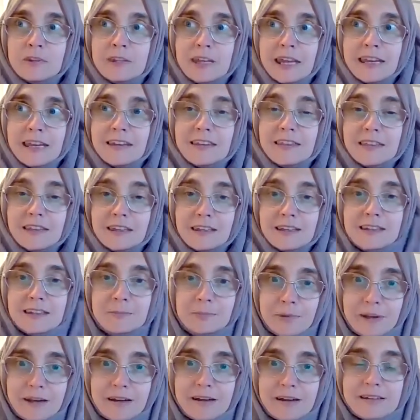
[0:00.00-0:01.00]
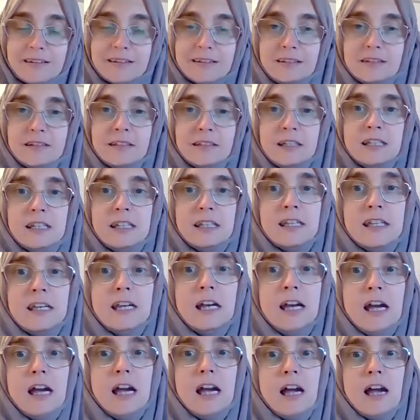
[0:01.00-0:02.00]
take things personally,
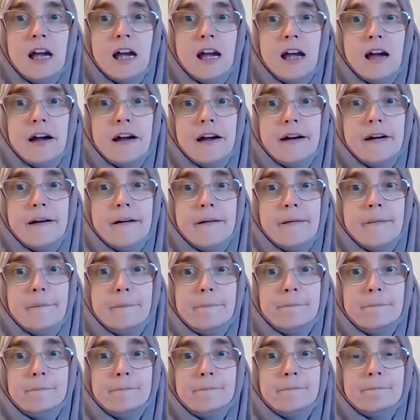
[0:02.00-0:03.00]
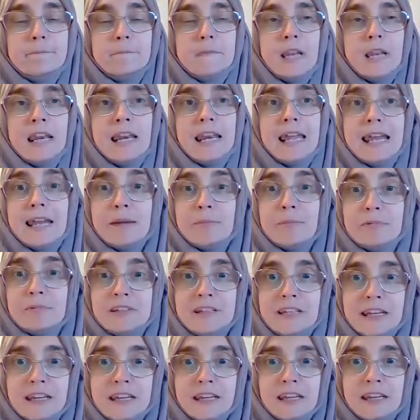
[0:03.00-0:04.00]

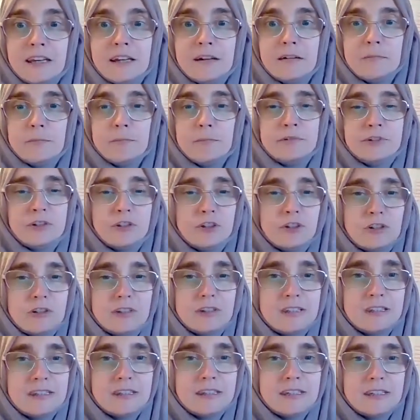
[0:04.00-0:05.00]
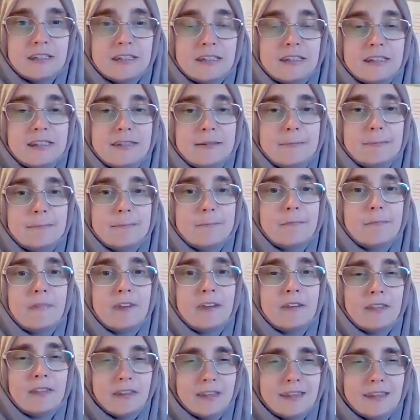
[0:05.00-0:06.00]
labeling, prejudices,
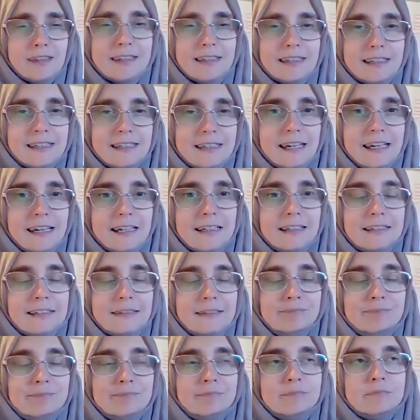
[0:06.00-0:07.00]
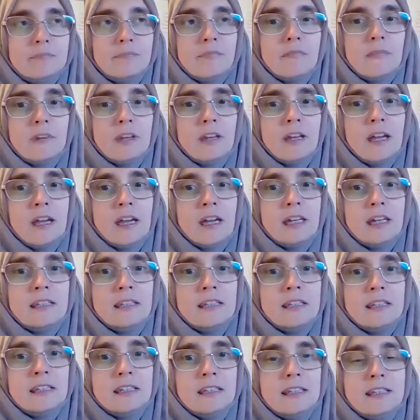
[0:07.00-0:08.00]
things like that.
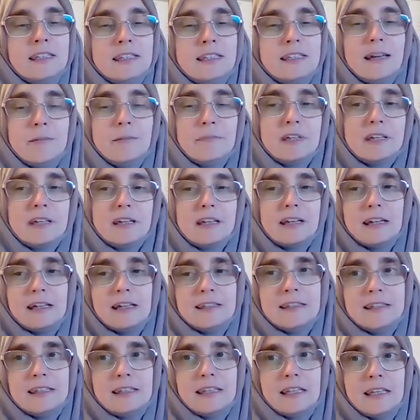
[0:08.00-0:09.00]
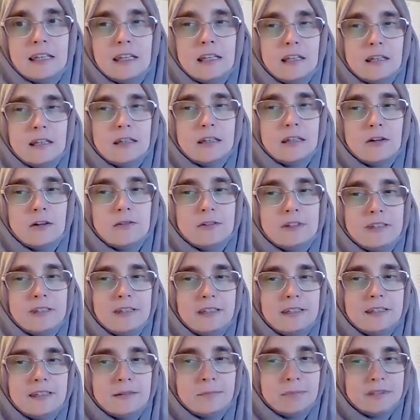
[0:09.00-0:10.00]
And in Islamic counseling, it goes a
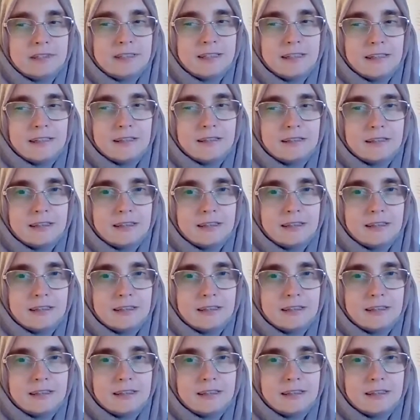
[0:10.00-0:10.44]
little bit